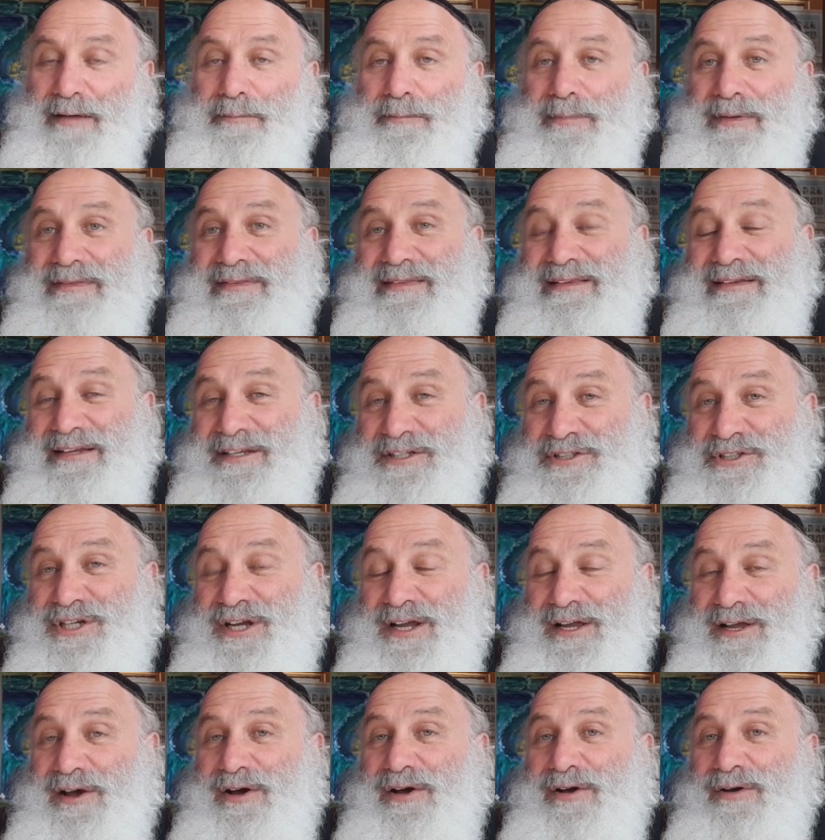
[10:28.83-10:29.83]
but the
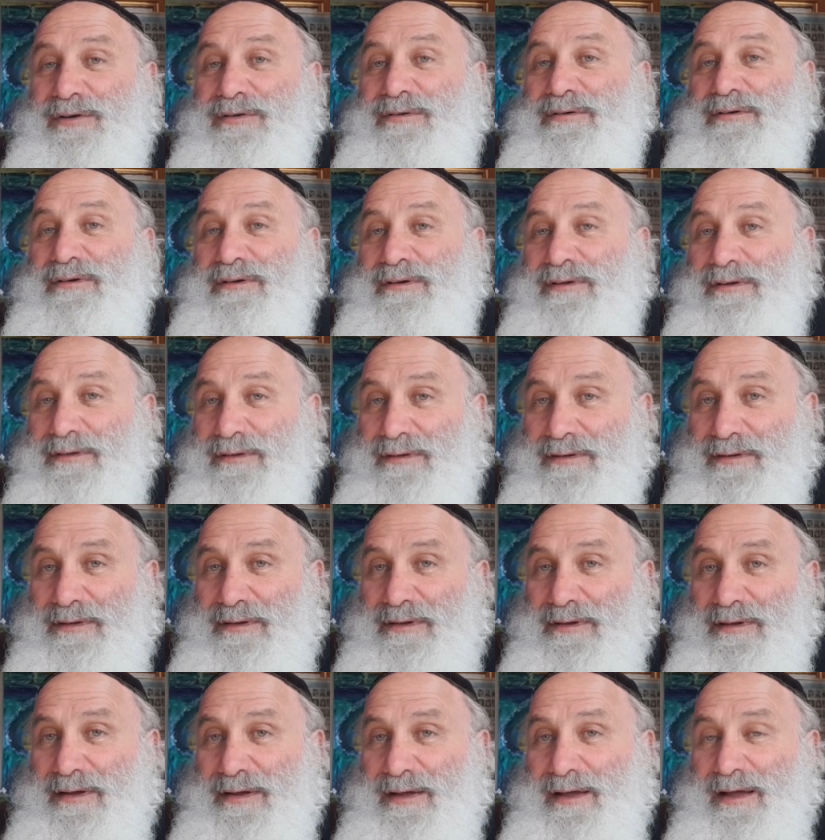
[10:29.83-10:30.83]
Nishayon,
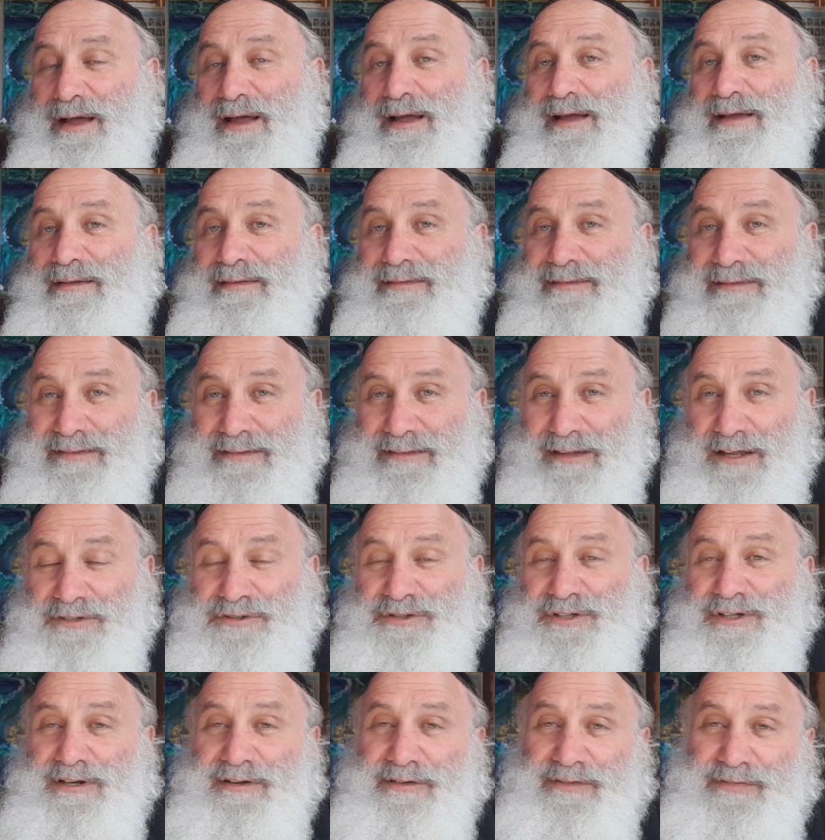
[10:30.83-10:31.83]

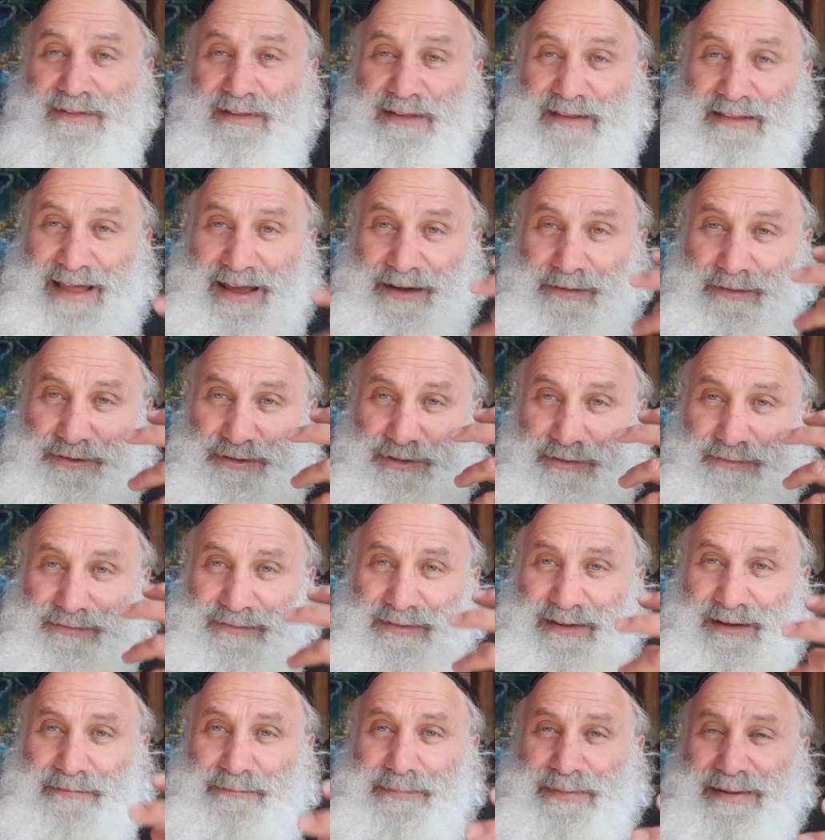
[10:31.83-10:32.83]
the language
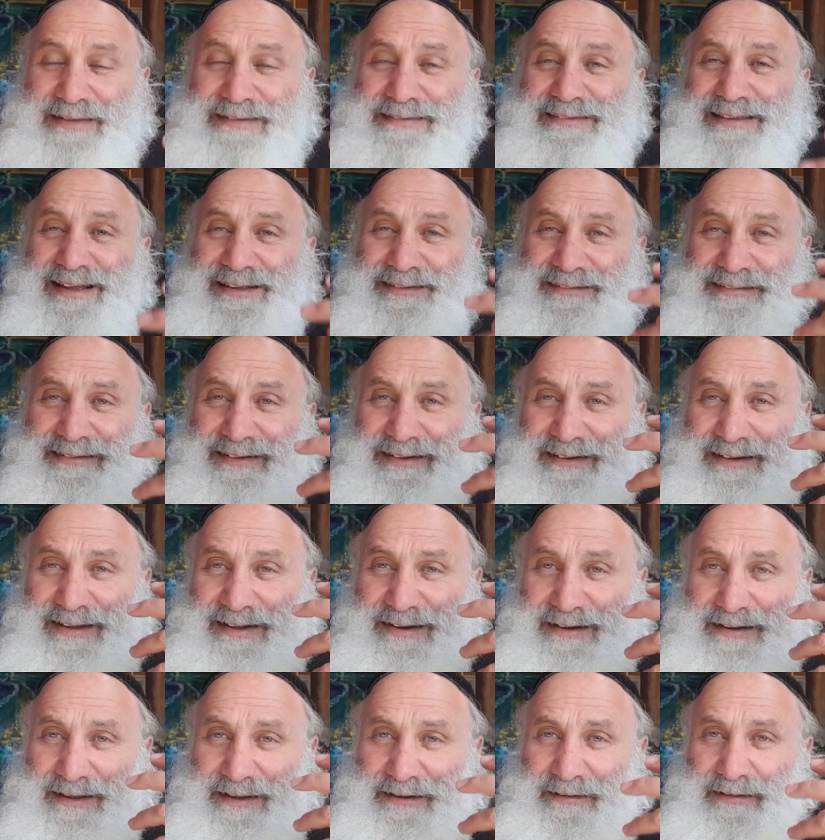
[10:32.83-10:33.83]
of being tested
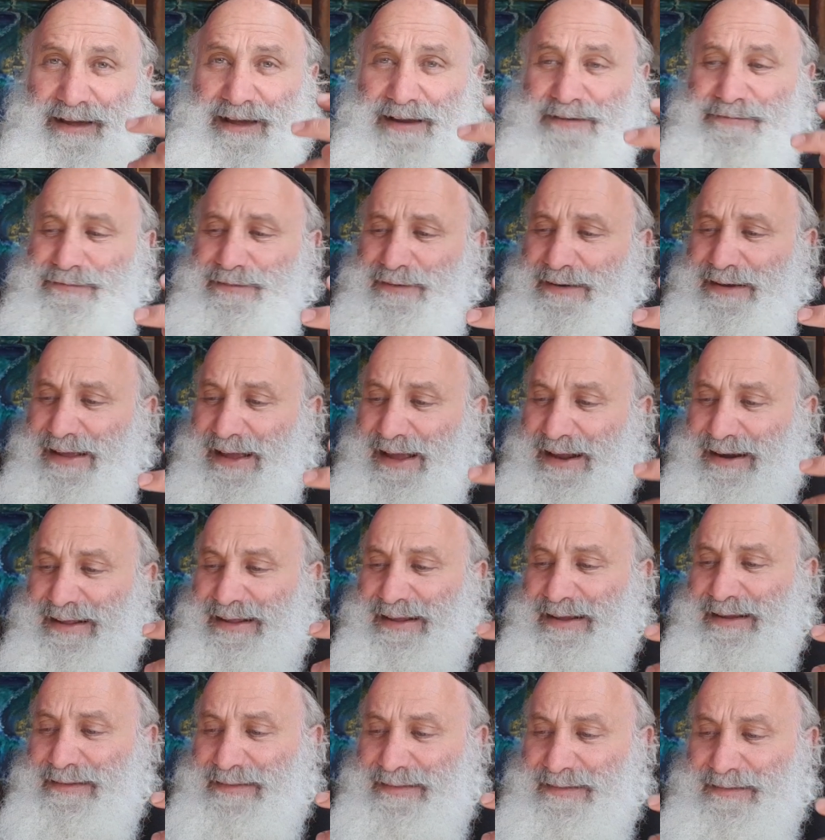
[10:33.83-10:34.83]
and
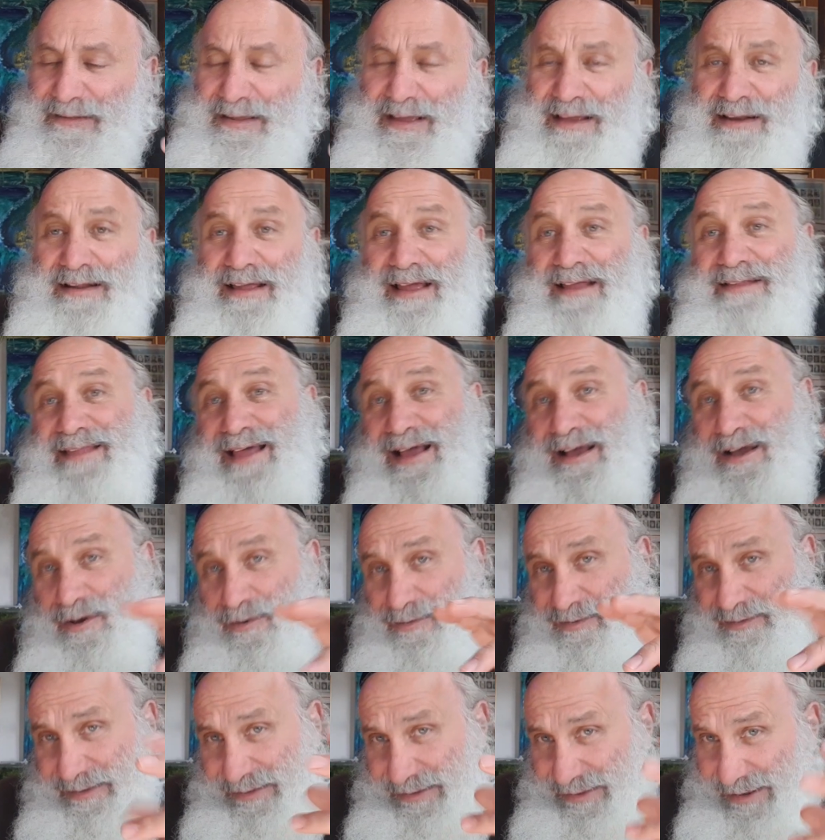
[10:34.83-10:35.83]
forgetting, and that
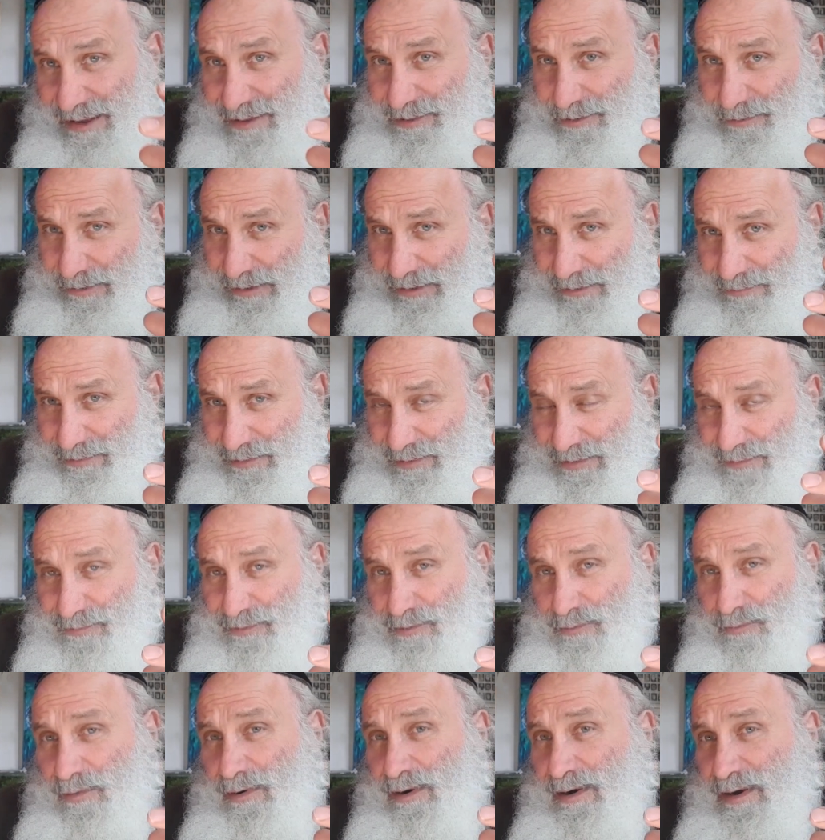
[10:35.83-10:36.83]
goes together even if
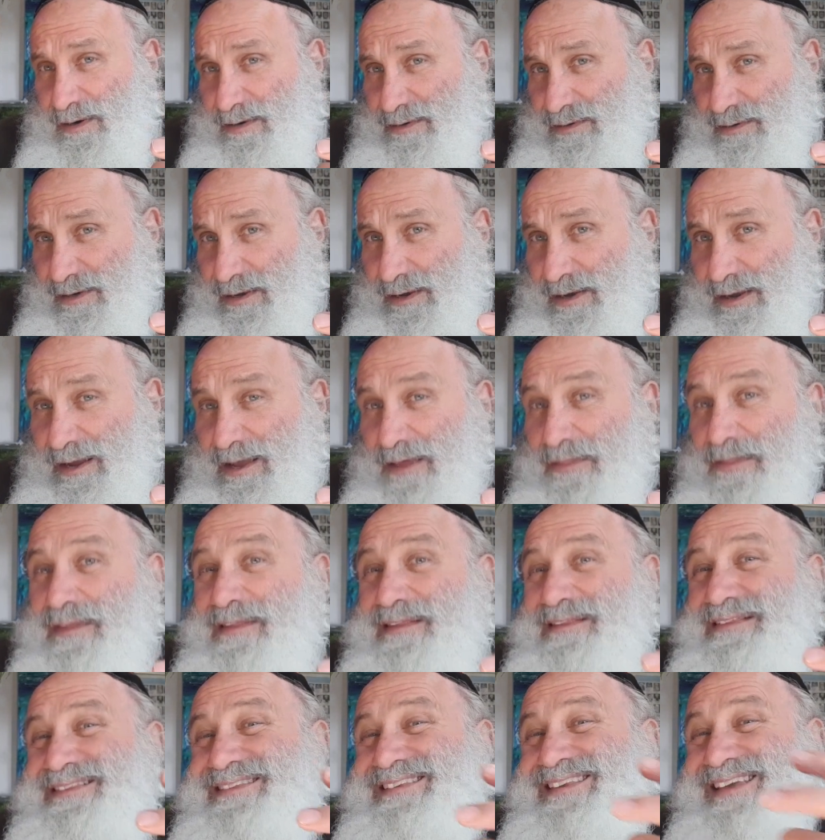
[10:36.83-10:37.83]
you want, the
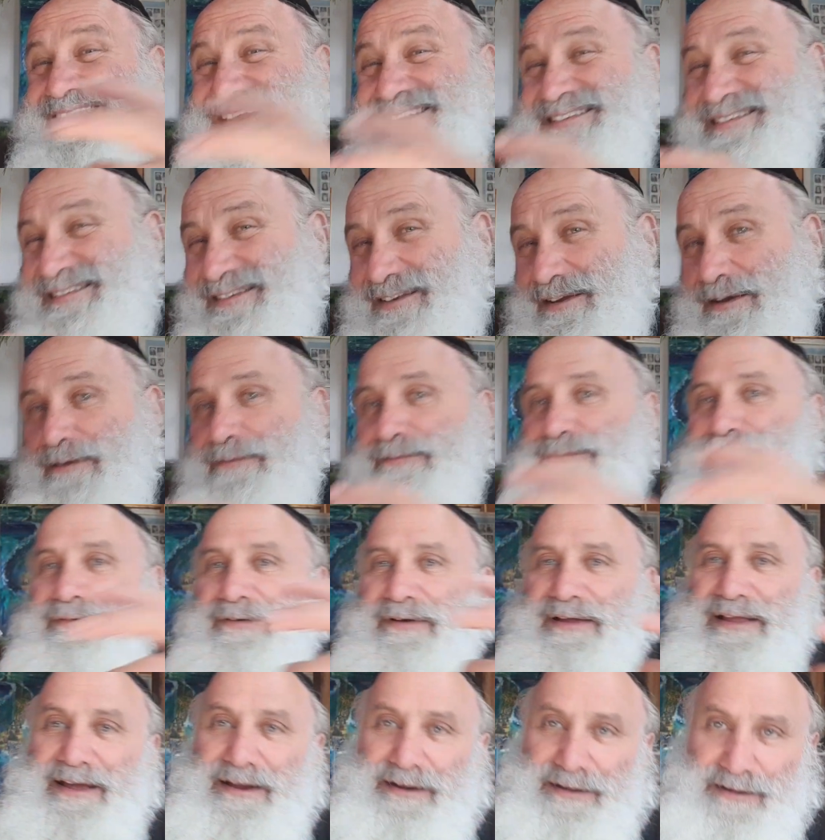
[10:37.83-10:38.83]
test of
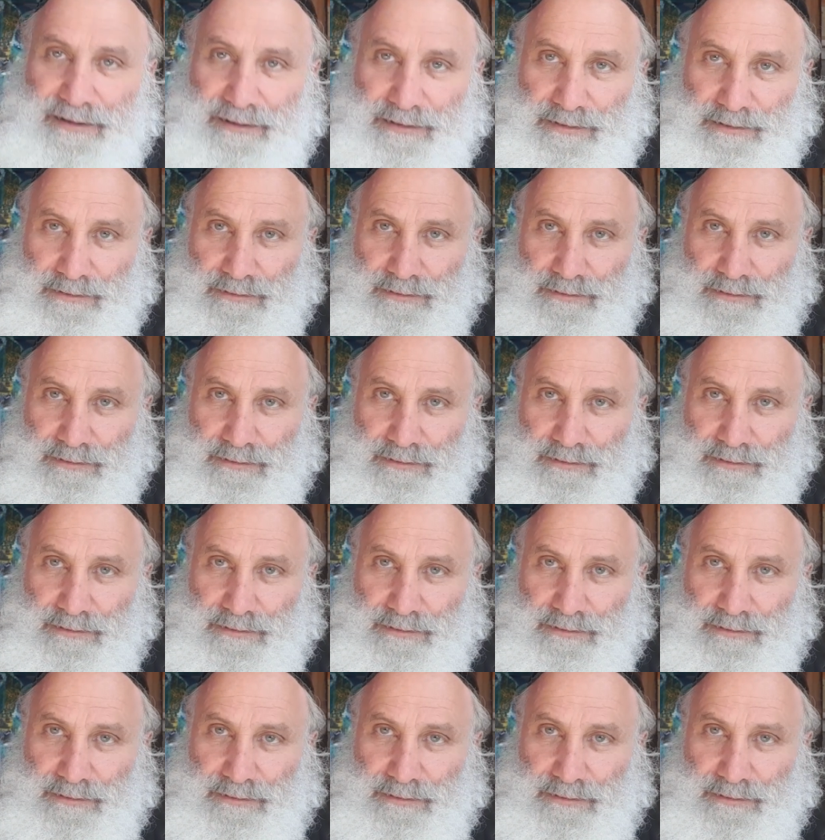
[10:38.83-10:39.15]
forgetting.